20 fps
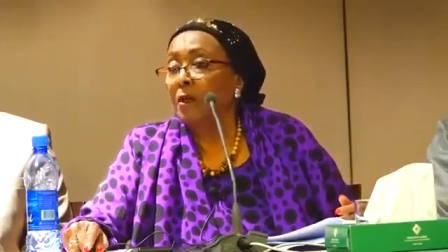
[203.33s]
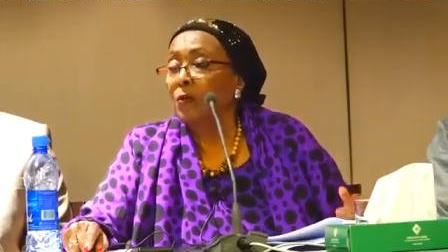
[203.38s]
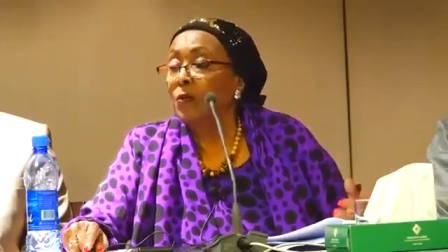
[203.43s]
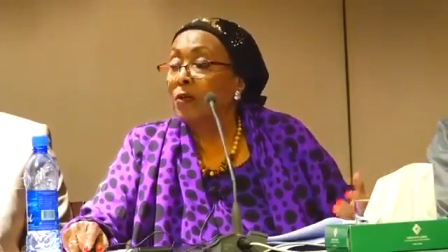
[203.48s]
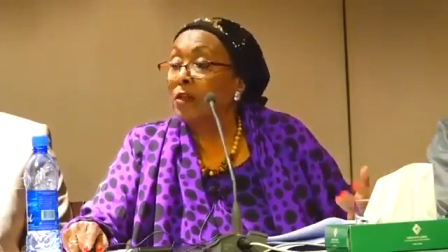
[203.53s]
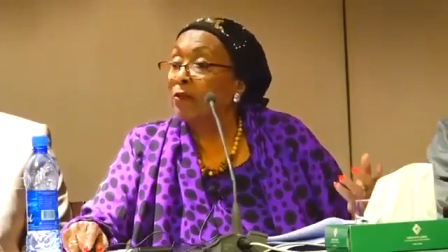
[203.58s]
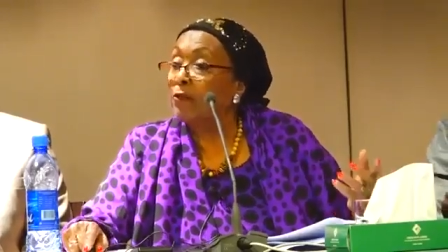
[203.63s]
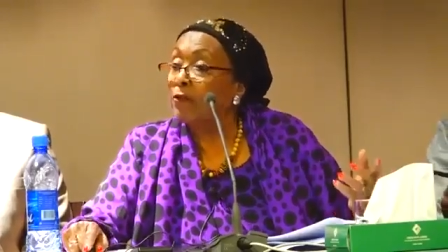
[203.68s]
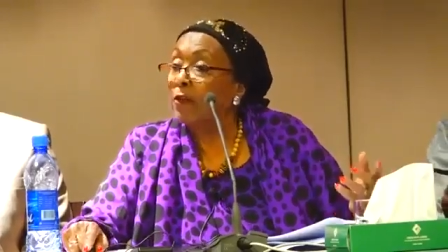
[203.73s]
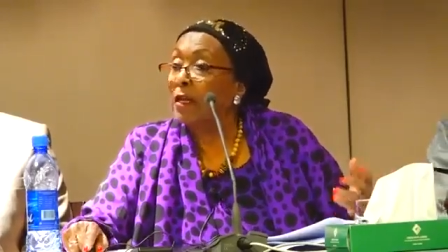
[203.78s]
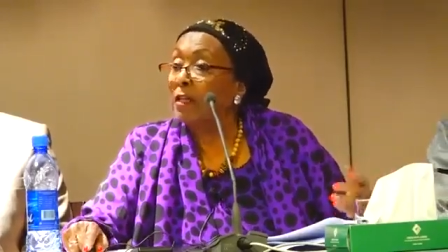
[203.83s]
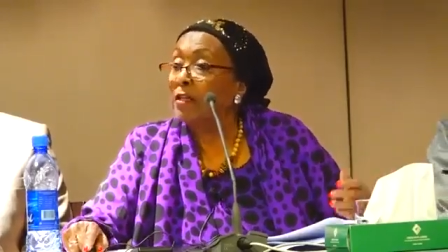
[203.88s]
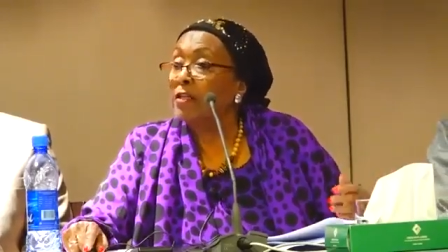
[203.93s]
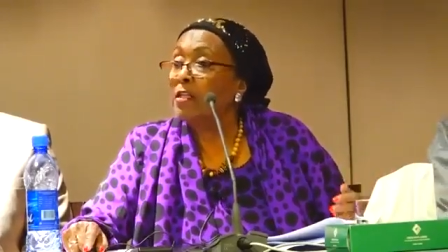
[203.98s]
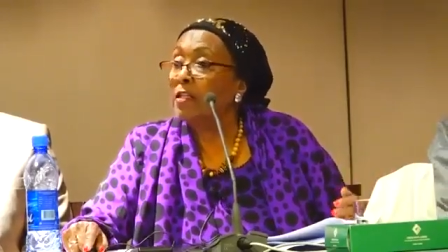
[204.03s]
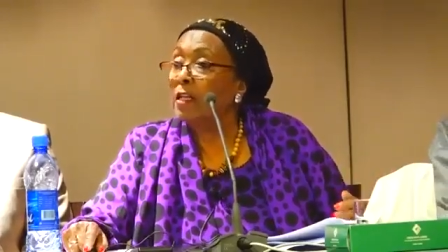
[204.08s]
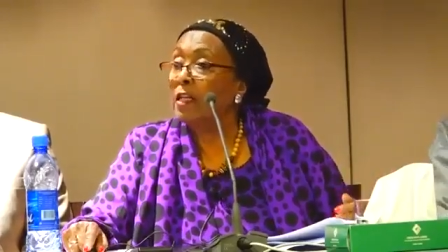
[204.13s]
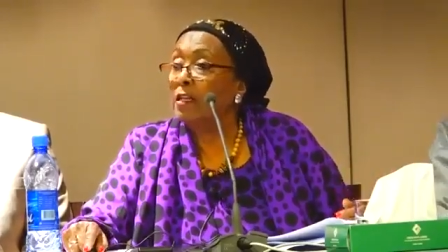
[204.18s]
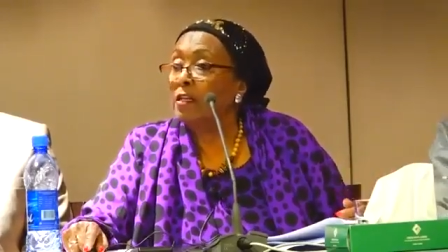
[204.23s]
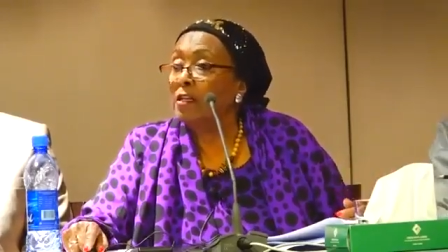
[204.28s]
with a failed
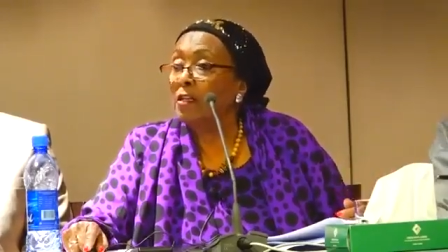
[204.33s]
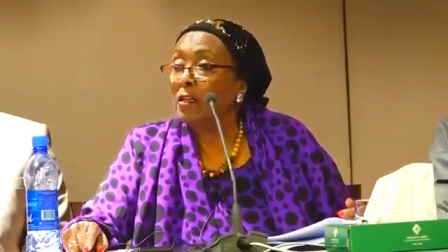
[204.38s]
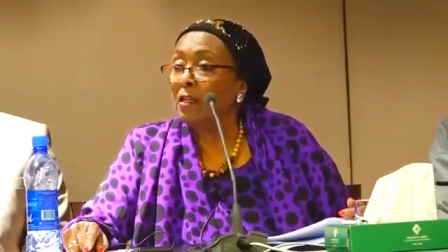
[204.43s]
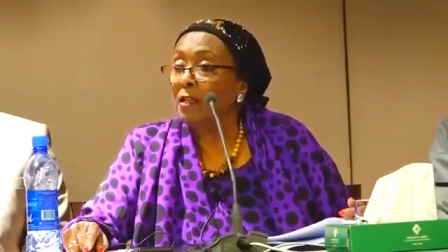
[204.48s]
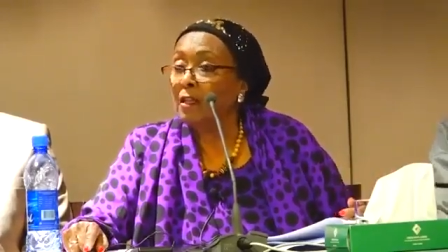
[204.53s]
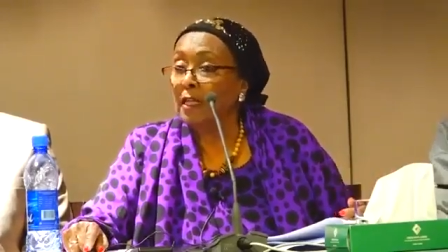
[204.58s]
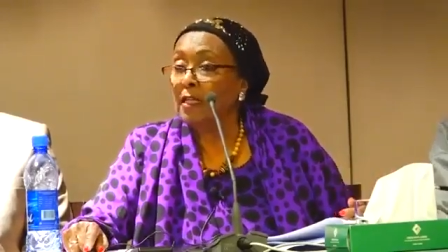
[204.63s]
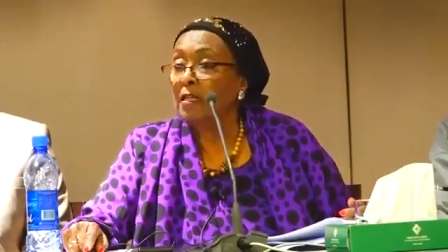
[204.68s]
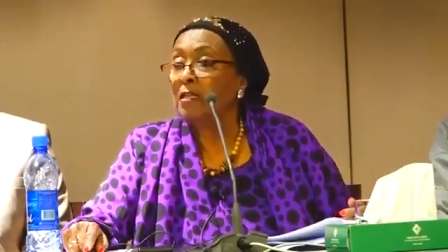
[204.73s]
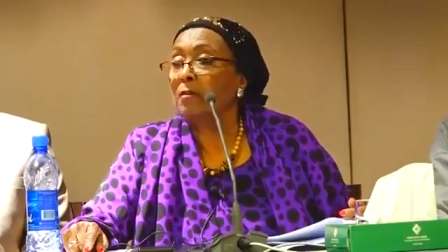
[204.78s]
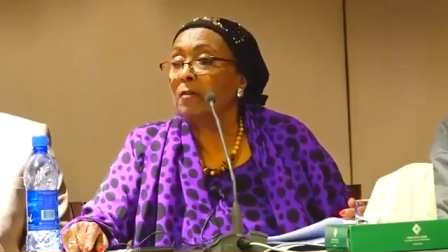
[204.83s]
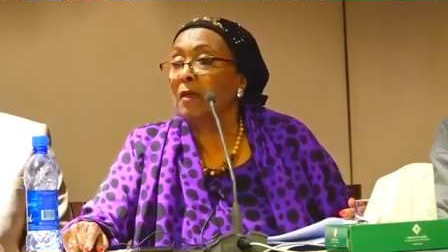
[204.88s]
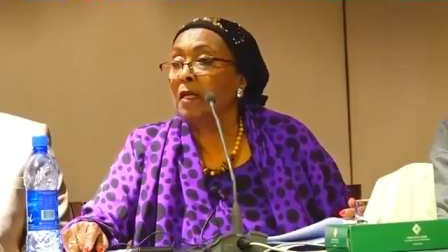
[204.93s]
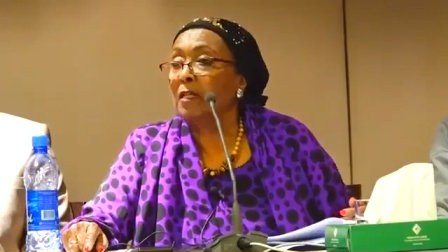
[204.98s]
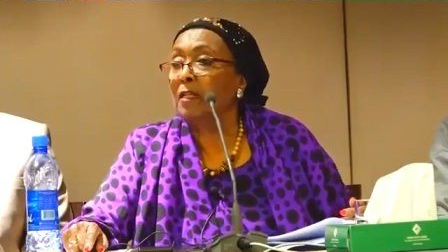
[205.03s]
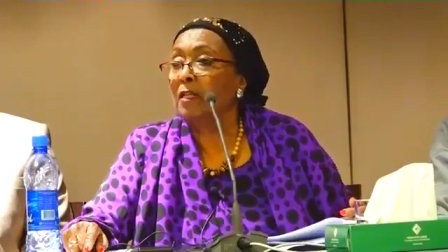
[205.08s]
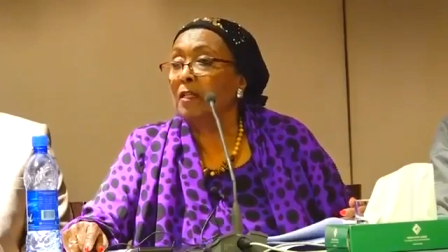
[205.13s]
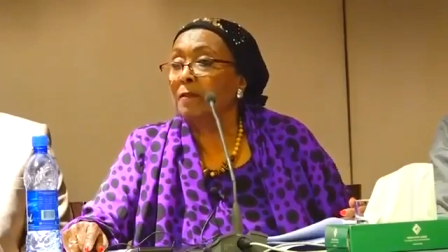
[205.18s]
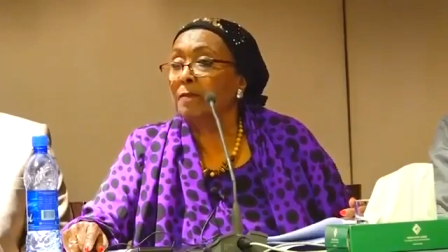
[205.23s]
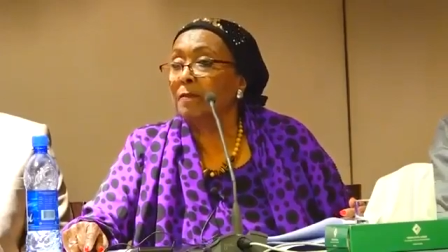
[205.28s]
state like
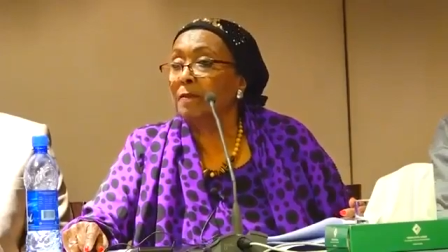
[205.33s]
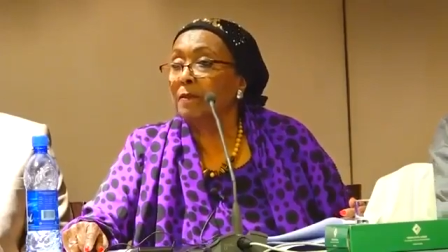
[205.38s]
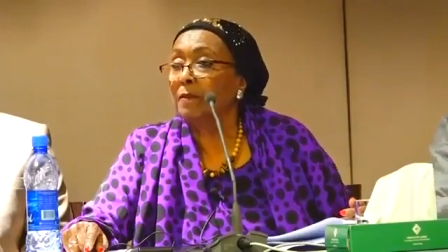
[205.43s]
Somalia?